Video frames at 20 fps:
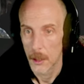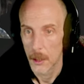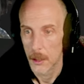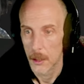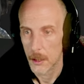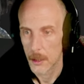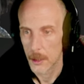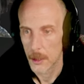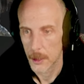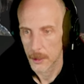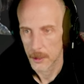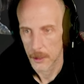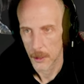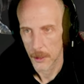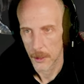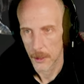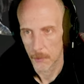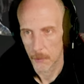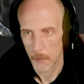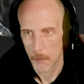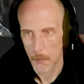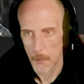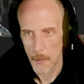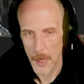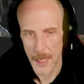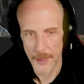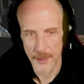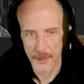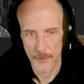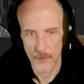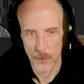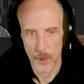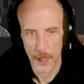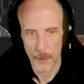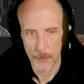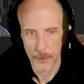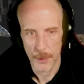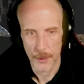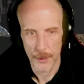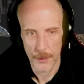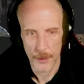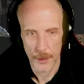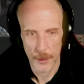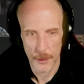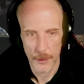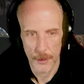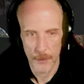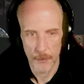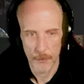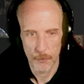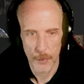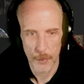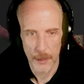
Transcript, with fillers: Look, he's got a massive weapon,